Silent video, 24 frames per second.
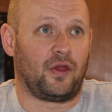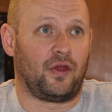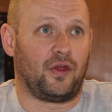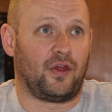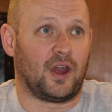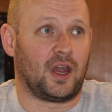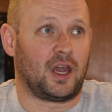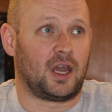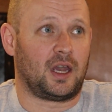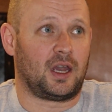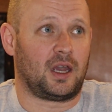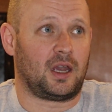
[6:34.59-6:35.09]

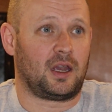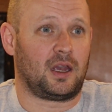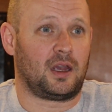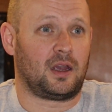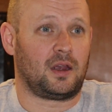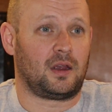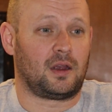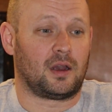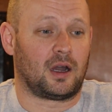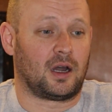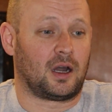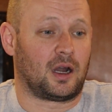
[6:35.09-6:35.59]

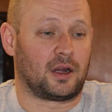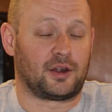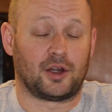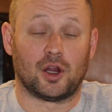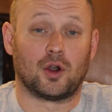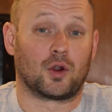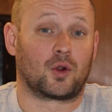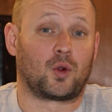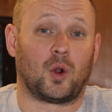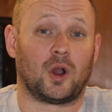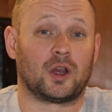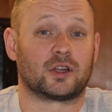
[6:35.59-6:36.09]
They
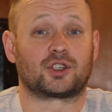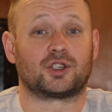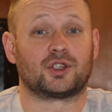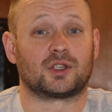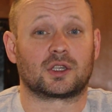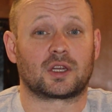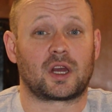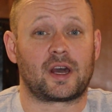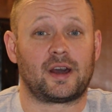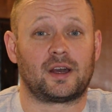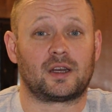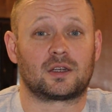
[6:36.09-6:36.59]
no
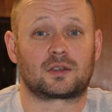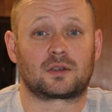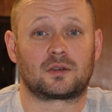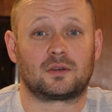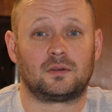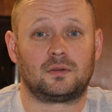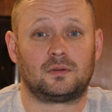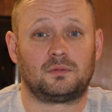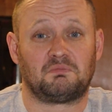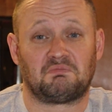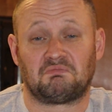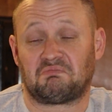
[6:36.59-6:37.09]
questions
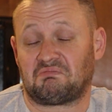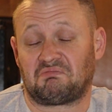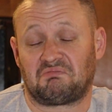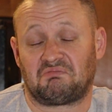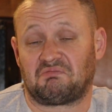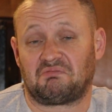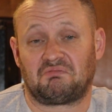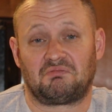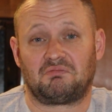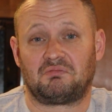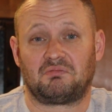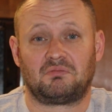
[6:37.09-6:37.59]
asked.
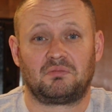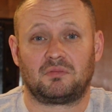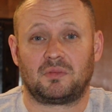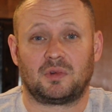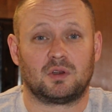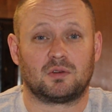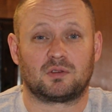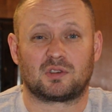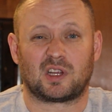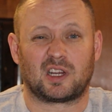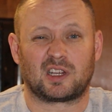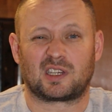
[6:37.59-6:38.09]

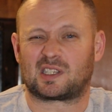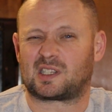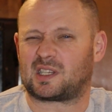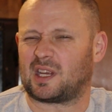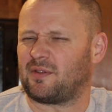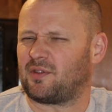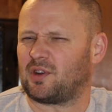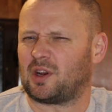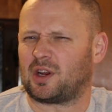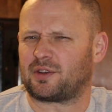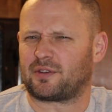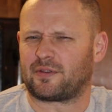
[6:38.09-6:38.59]
It was like
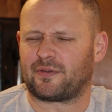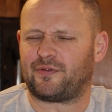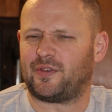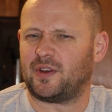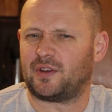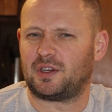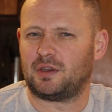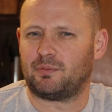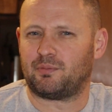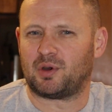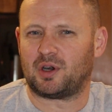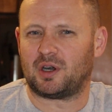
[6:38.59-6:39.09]

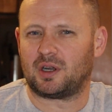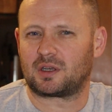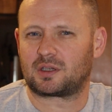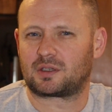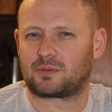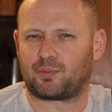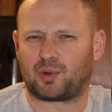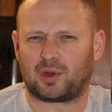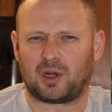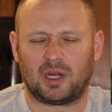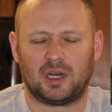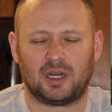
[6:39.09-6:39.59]
$750
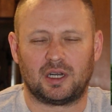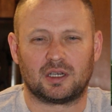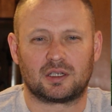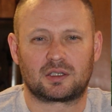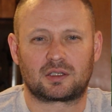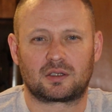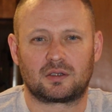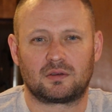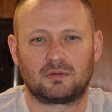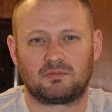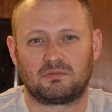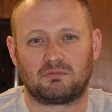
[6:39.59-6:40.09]

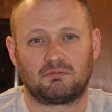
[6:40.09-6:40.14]
plus.